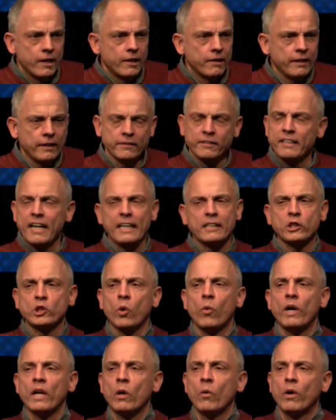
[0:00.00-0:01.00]
These next
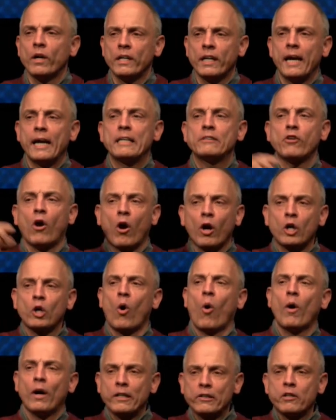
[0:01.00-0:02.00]
21 days are
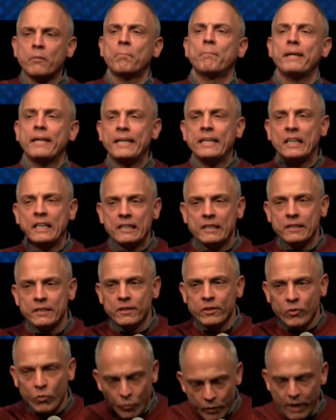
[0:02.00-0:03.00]
going to be
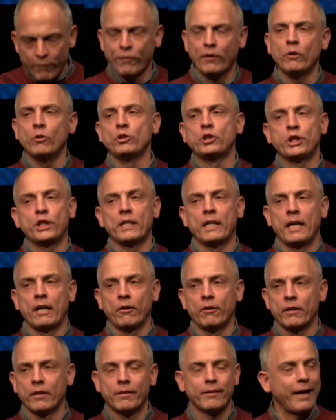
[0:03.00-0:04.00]

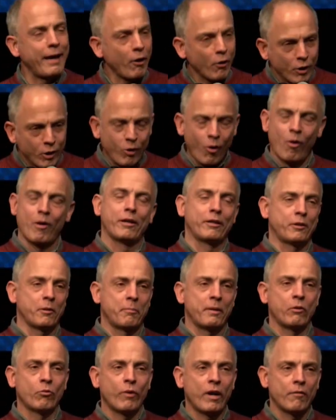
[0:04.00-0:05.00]
revolutionary. They are going to
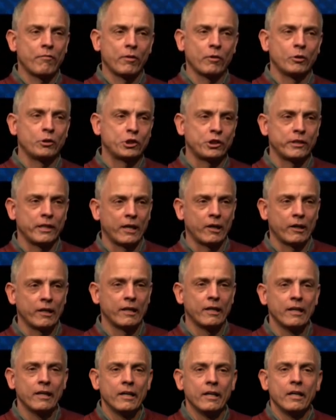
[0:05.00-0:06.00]
be revolutionary.
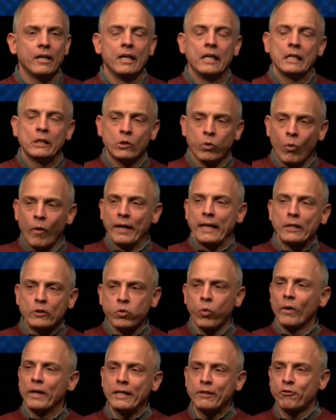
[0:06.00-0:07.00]

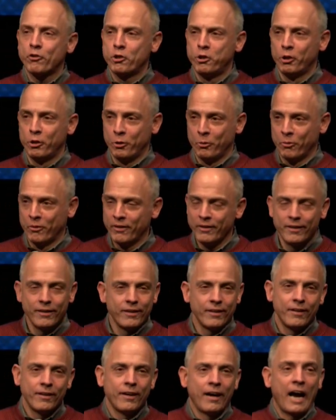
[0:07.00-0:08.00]
2022,
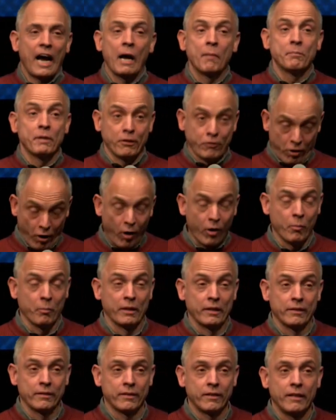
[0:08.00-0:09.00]
I am
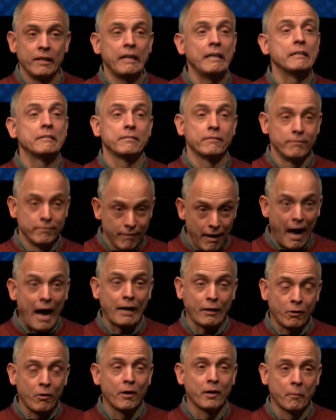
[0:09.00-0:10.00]
determined, is
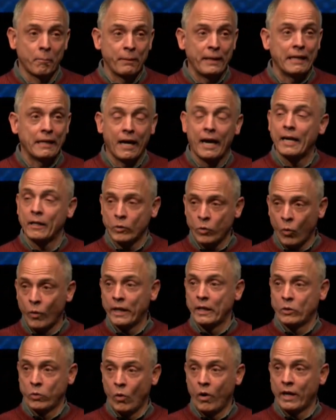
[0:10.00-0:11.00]
not going to be like
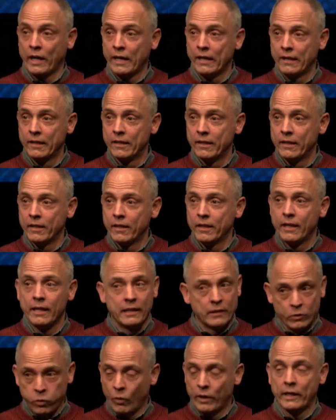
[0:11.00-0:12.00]
2020
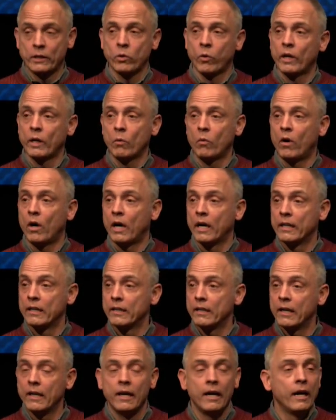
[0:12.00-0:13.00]
and
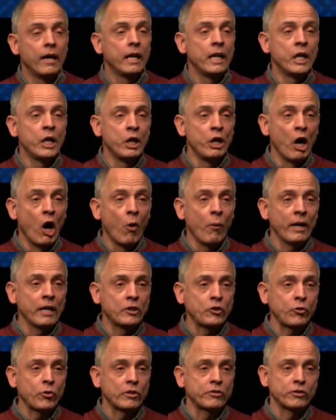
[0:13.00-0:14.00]
2021. No
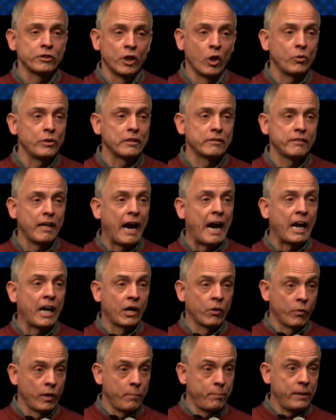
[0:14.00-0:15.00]
interest, no desire
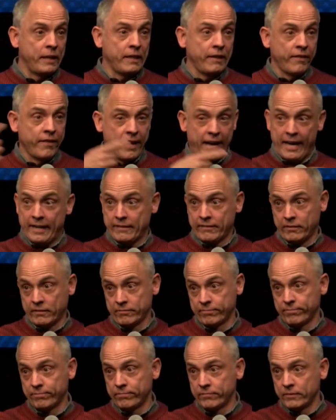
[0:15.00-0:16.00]
in repeating that.
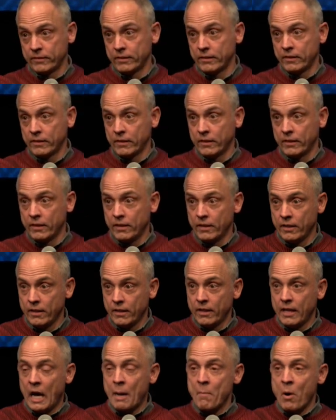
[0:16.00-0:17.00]

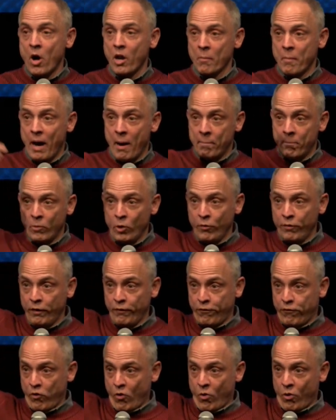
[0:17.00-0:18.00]
I'm all about moving
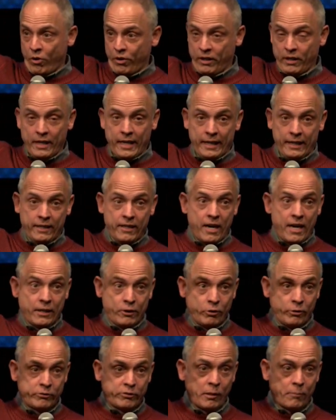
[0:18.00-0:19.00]
forward and letting God
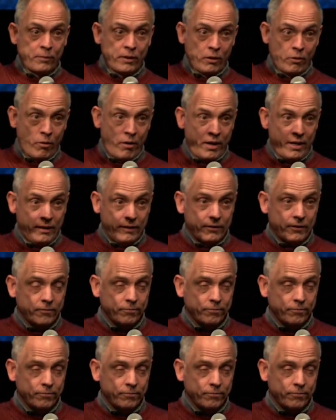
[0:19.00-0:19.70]
do something great.